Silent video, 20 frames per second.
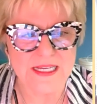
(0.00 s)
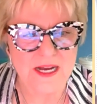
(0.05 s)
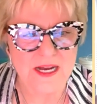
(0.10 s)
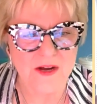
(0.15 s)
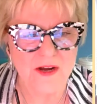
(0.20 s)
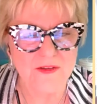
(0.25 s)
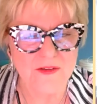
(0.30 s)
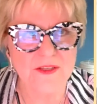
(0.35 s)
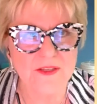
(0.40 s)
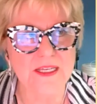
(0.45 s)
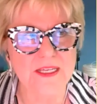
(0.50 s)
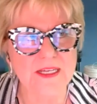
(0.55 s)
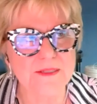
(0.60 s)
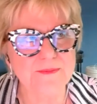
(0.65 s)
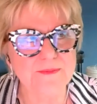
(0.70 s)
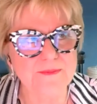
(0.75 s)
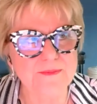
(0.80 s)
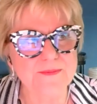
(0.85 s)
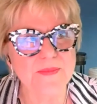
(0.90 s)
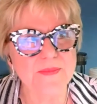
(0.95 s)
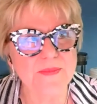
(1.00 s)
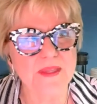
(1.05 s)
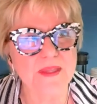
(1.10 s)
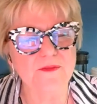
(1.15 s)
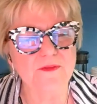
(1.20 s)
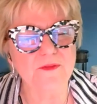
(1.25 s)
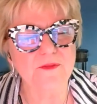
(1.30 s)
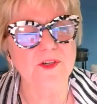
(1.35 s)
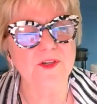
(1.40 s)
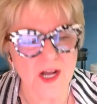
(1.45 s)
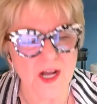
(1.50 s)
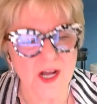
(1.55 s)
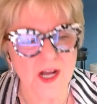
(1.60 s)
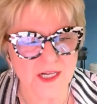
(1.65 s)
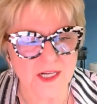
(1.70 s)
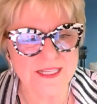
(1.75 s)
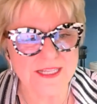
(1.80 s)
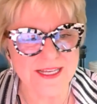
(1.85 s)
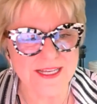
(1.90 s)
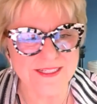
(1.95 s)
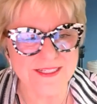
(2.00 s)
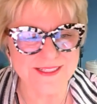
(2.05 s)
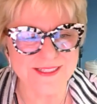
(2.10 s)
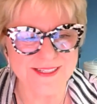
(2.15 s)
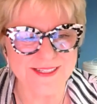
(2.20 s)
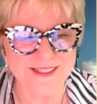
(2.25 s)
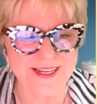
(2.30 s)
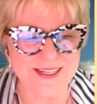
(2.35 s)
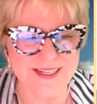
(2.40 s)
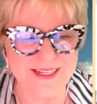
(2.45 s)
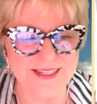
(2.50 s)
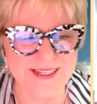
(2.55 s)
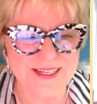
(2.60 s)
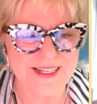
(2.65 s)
or the um, Fort Knox has uh,